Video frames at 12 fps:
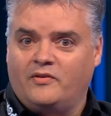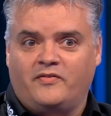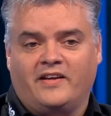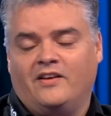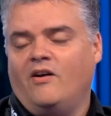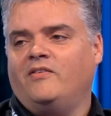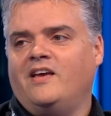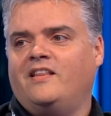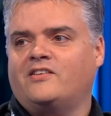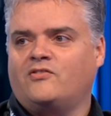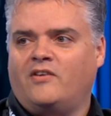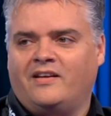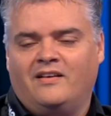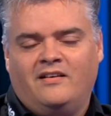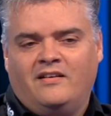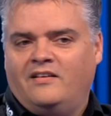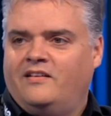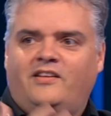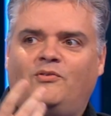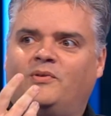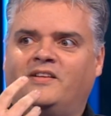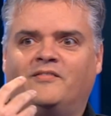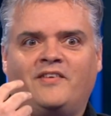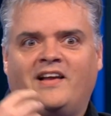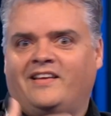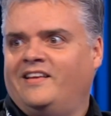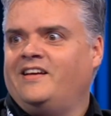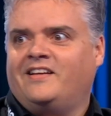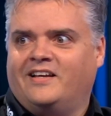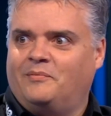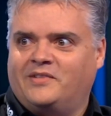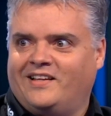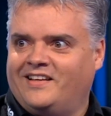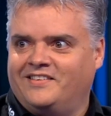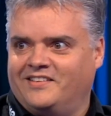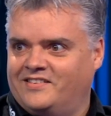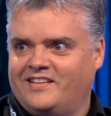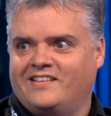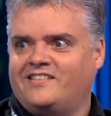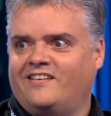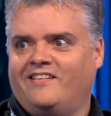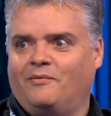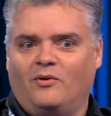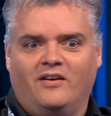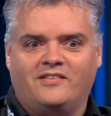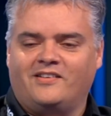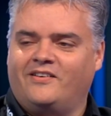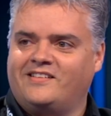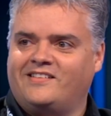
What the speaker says: thinking, oh yeah, that's great. They're all in the valley, they ain't gonna come to London to necessarily work. So it's